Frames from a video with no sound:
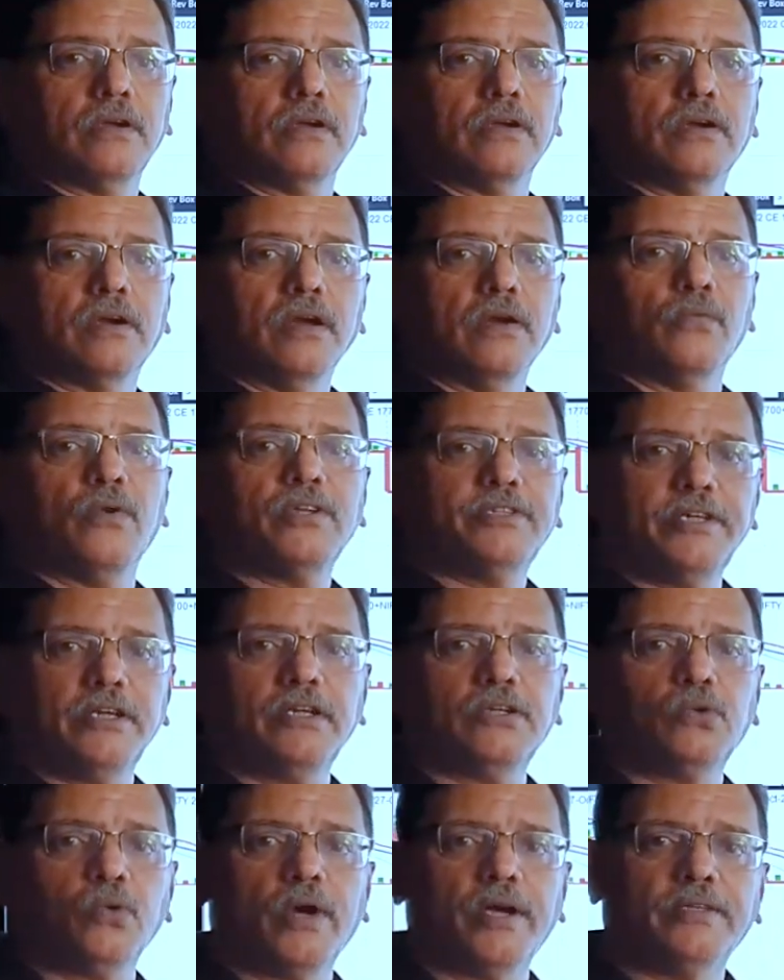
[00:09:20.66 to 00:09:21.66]

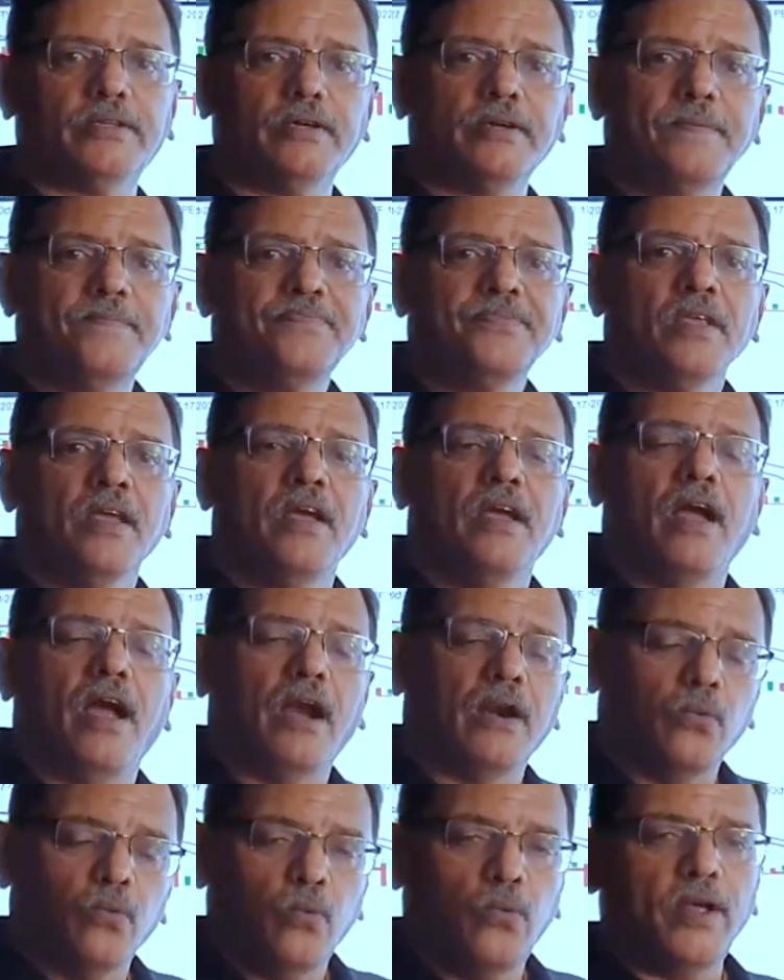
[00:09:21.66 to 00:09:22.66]
converging together,
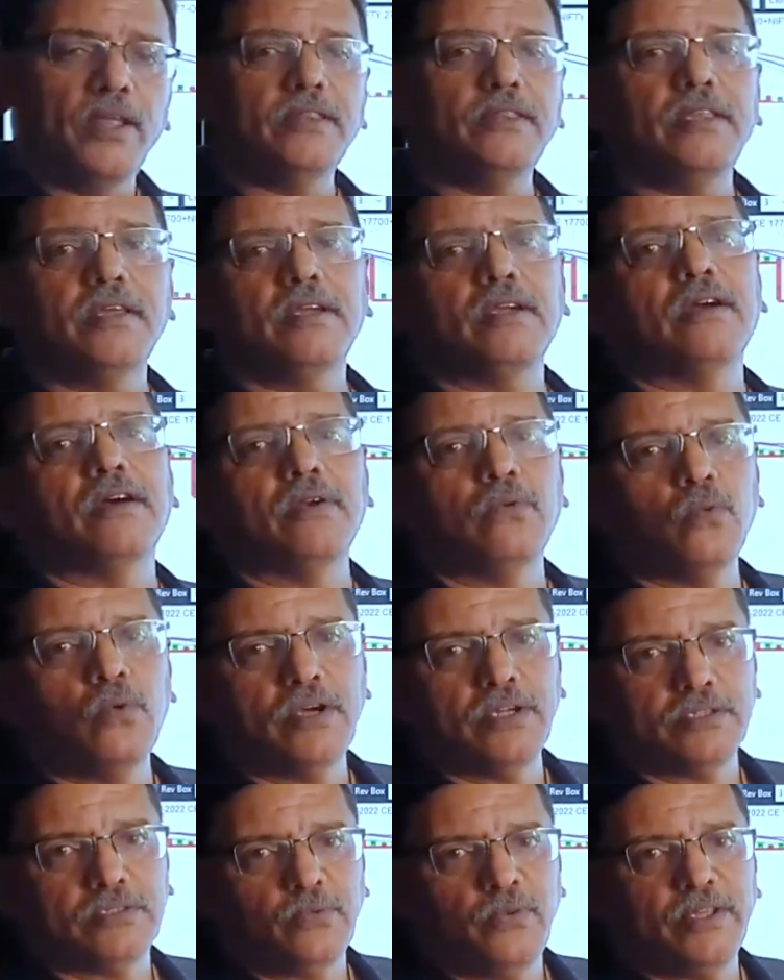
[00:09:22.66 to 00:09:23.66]
and when they
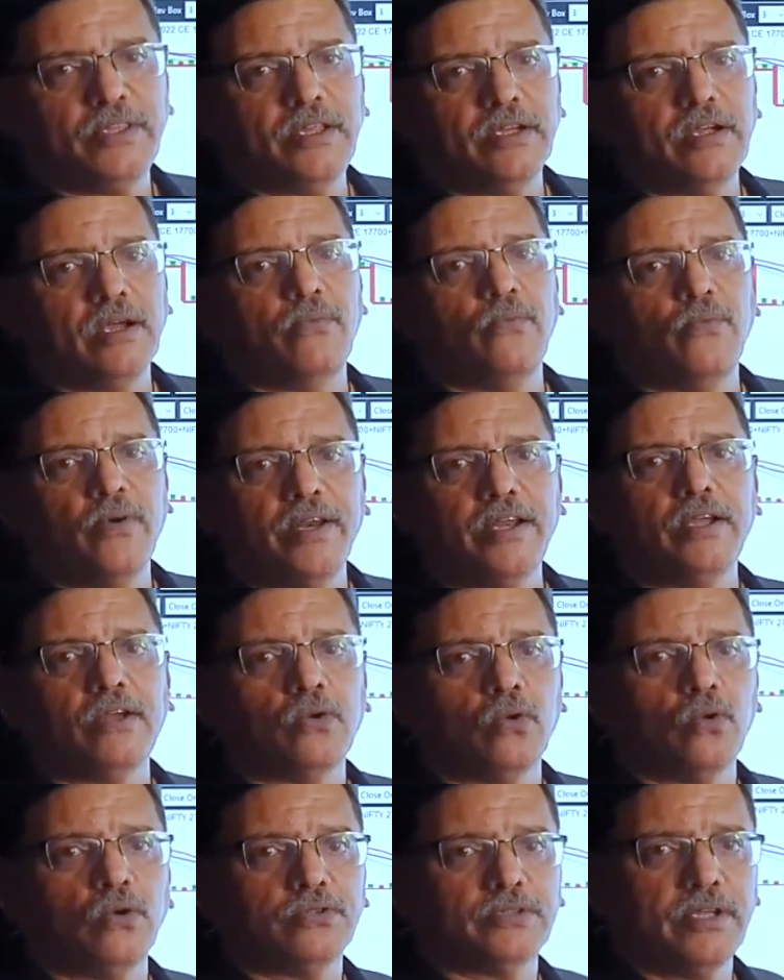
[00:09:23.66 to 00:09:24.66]
converge, when they come very
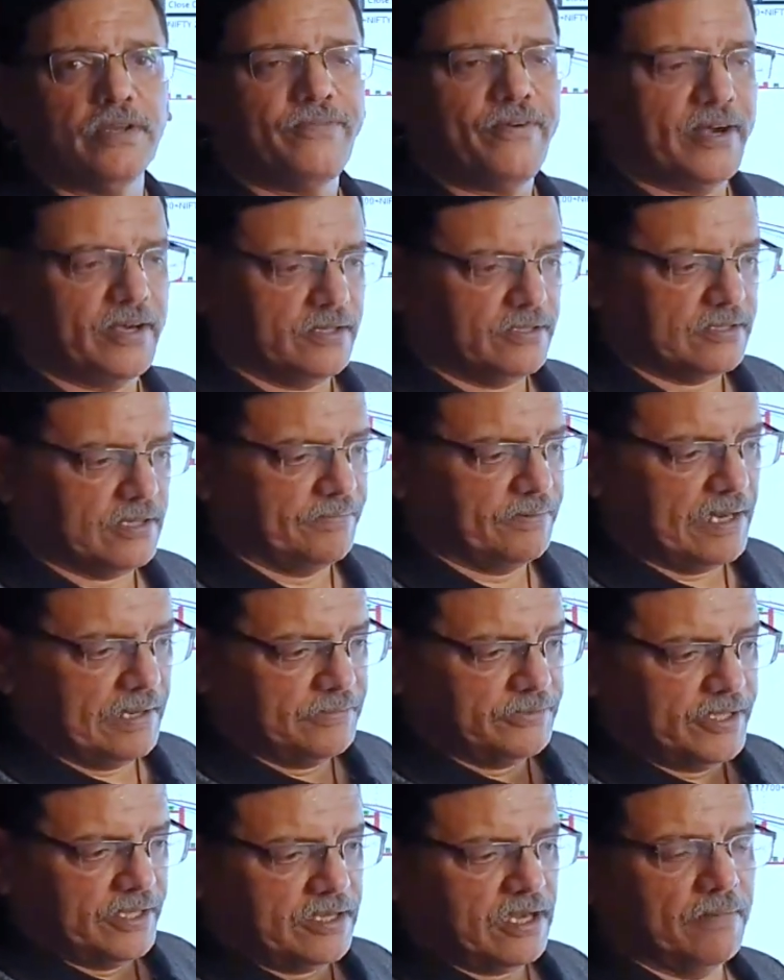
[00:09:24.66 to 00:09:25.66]
close, in fact
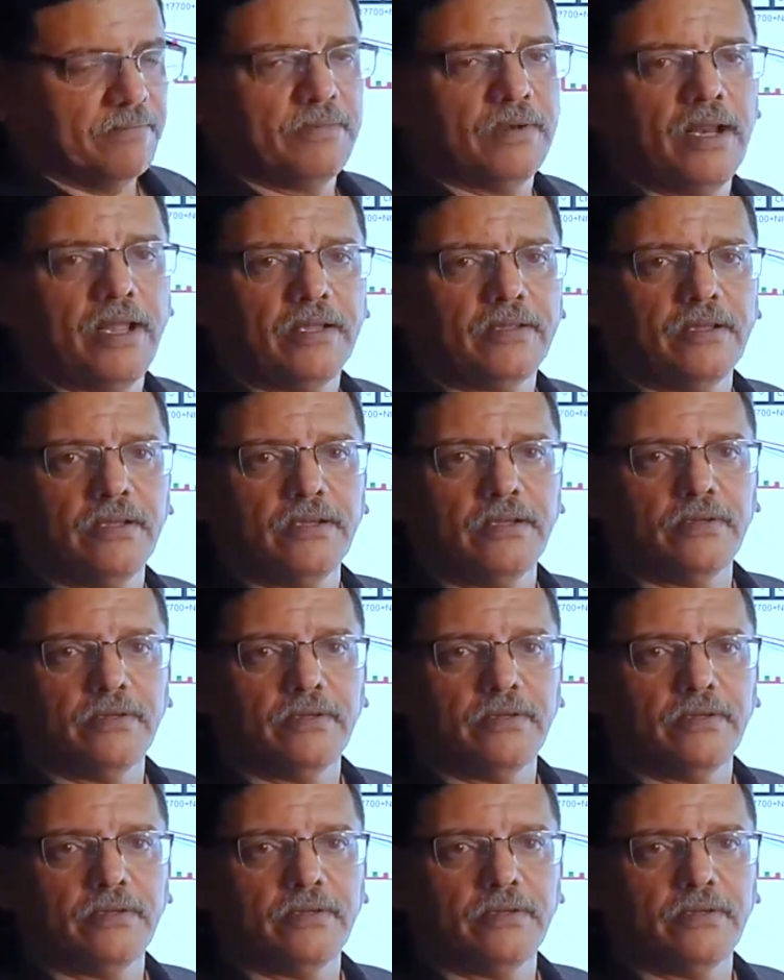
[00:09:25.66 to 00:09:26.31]
sometimes they come like